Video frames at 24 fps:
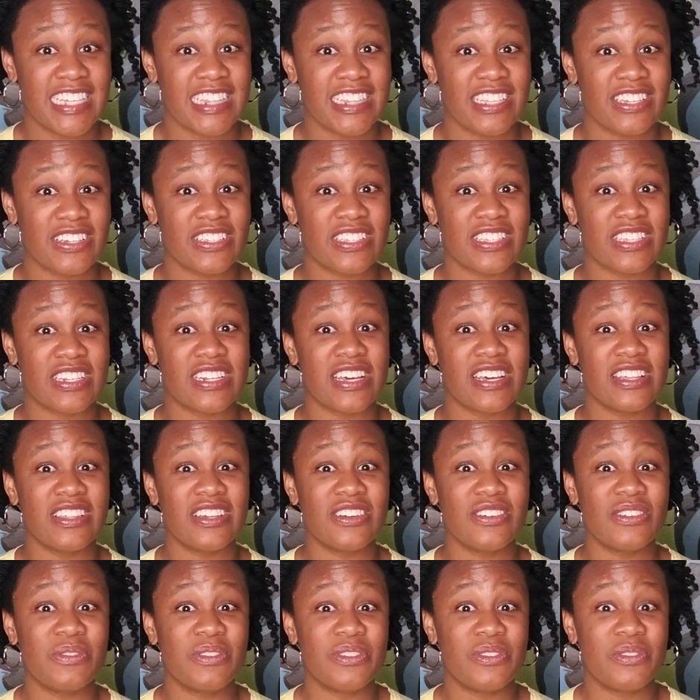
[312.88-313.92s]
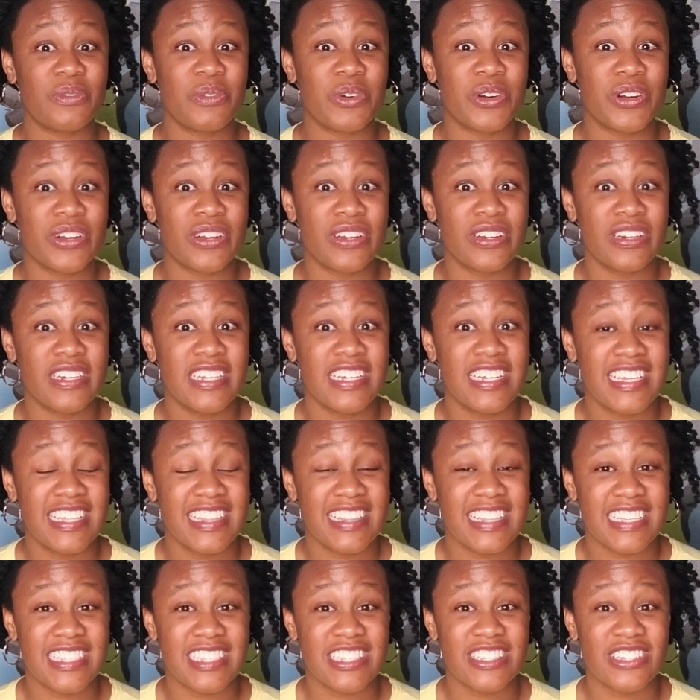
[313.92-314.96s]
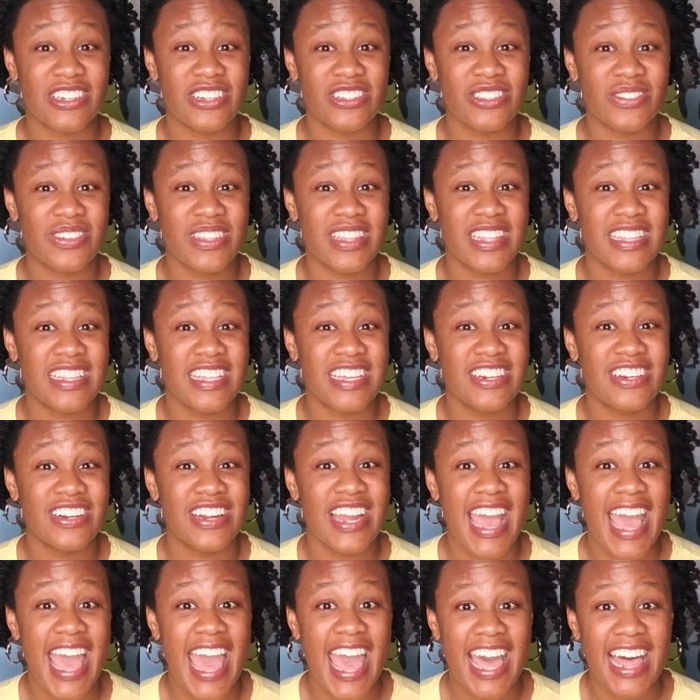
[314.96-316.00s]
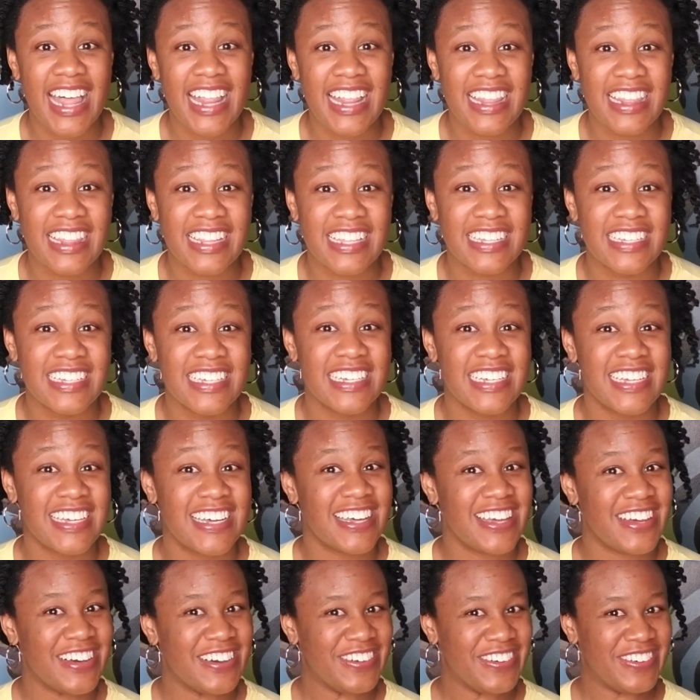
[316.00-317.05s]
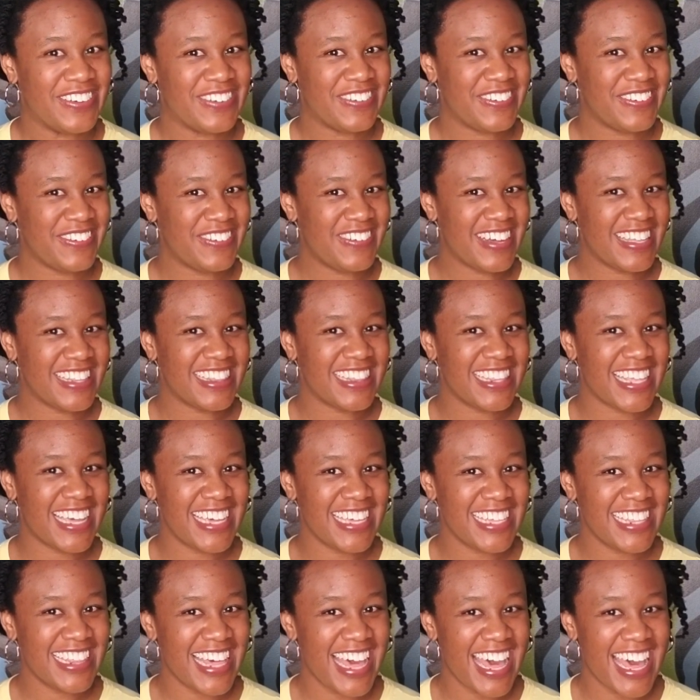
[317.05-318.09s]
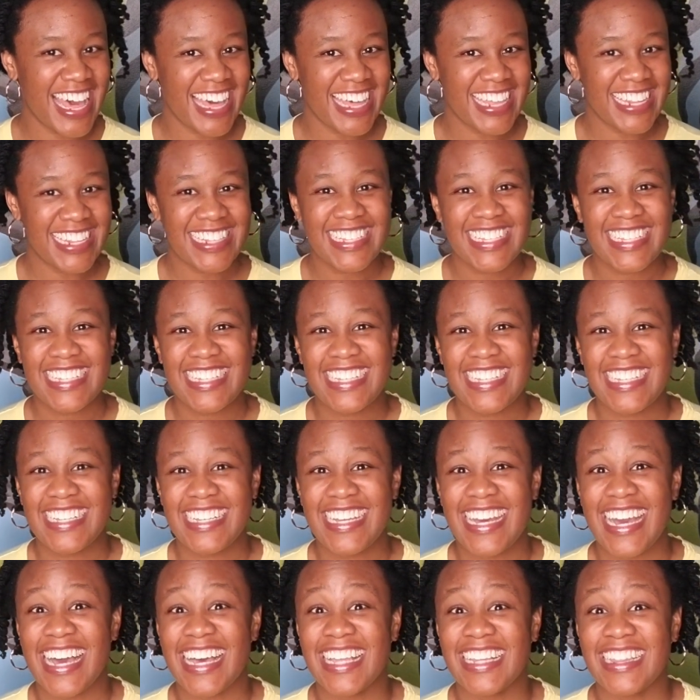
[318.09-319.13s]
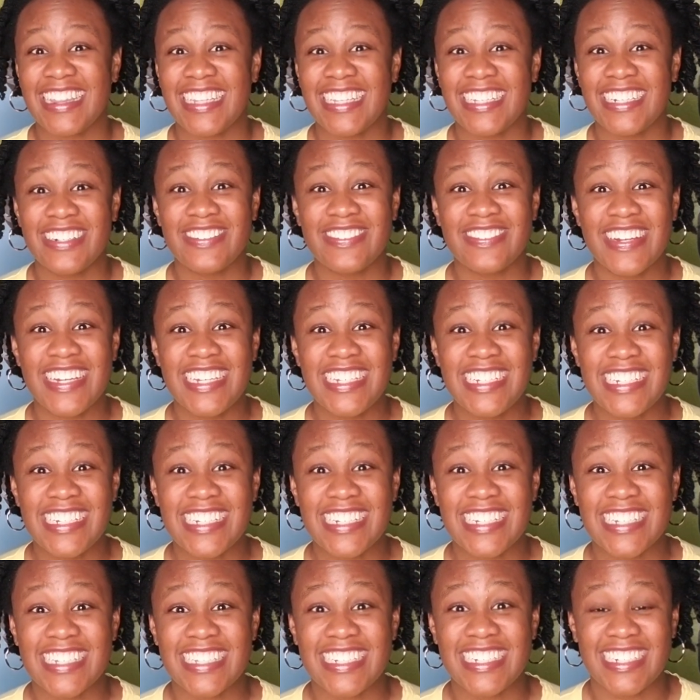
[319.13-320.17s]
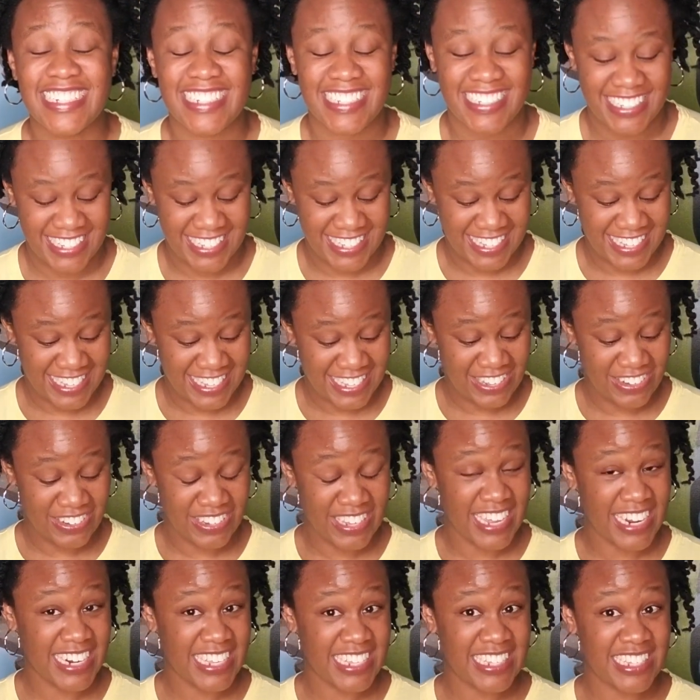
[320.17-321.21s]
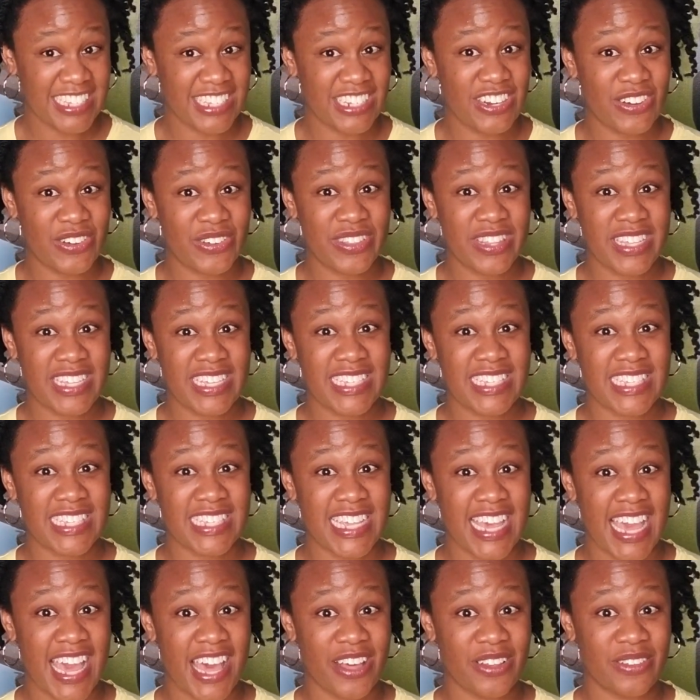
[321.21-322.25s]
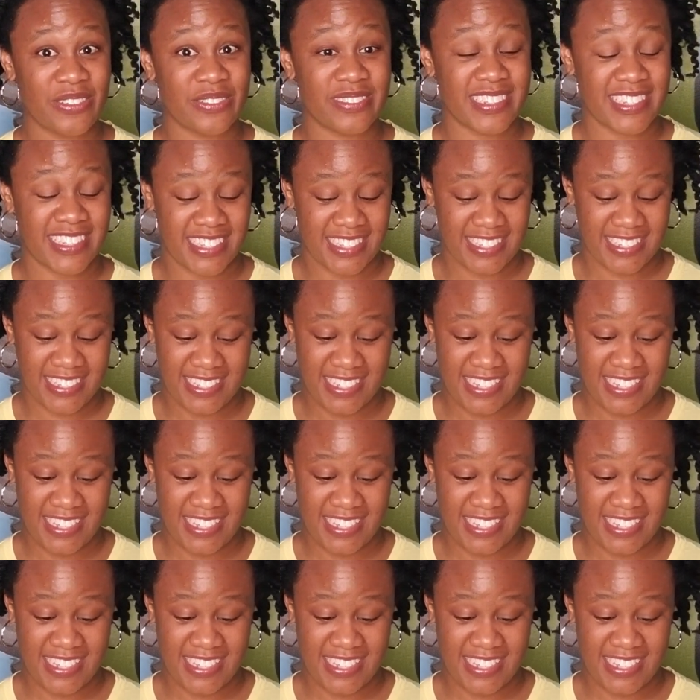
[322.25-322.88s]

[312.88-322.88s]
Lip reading: there's another word that starts with the letter L. Oh, I like that. Alliteration. You're getting to know these sounds.